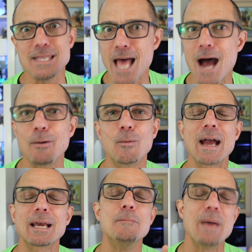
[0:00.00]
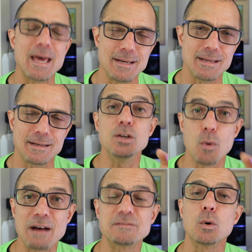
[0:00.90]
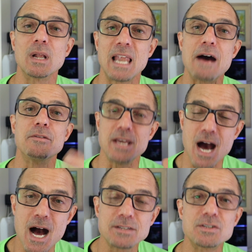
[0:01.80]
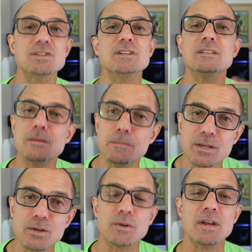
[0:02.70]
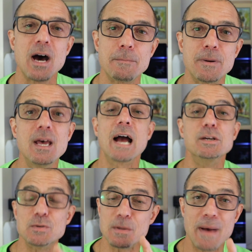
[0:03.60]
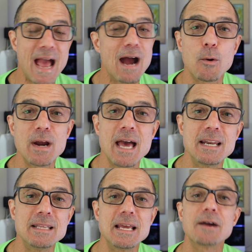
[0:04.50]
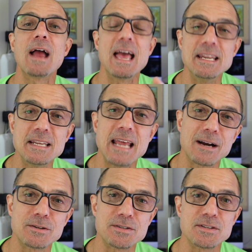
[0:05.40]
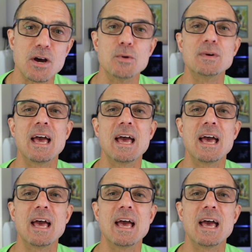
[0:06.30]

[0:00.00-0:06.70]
not recommended. You have to allow the oxygen to build up. I use a power head in there and an air stone,